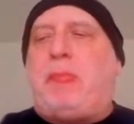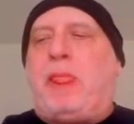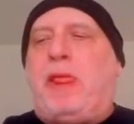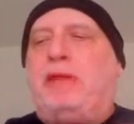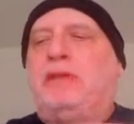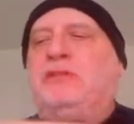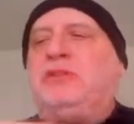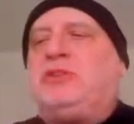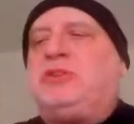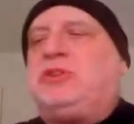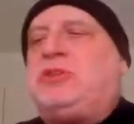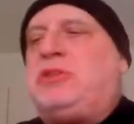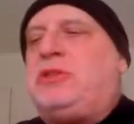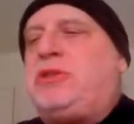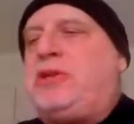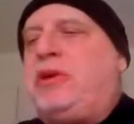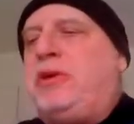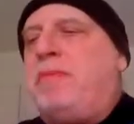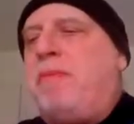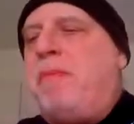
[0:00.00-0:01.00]
this is still
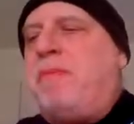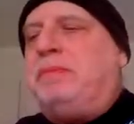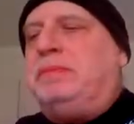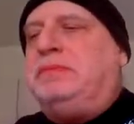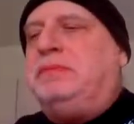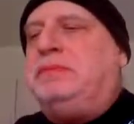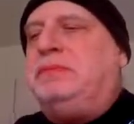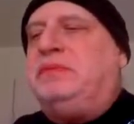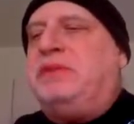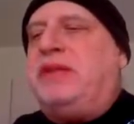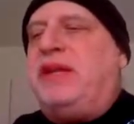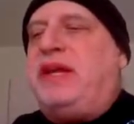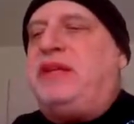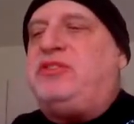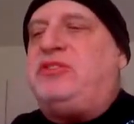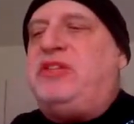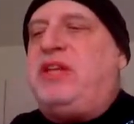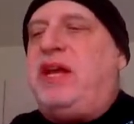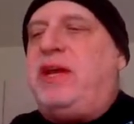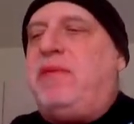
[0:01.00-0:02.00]
good. The
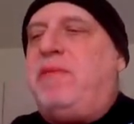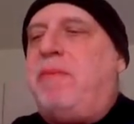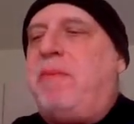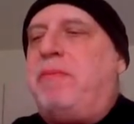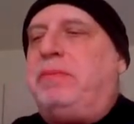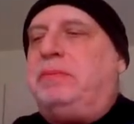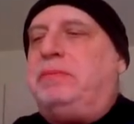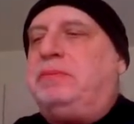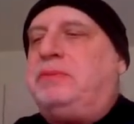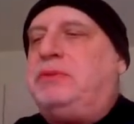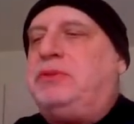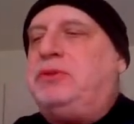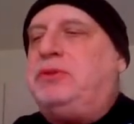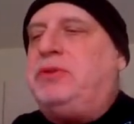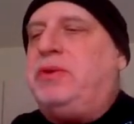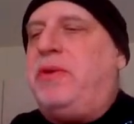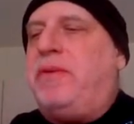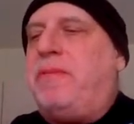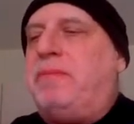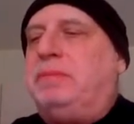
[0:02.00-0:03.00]
next day,
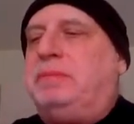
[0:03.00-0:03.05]
so.